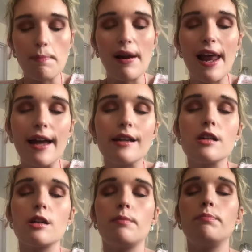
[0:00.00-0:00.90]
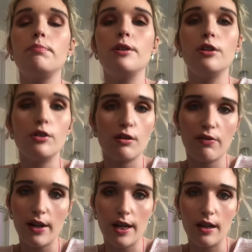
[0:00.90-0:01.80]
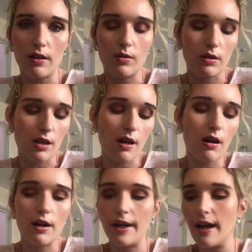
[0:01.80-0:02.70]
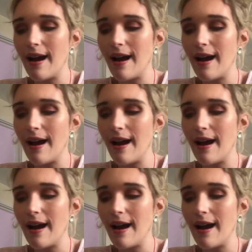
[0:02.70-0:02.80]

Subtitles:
blend beautifully on the eye.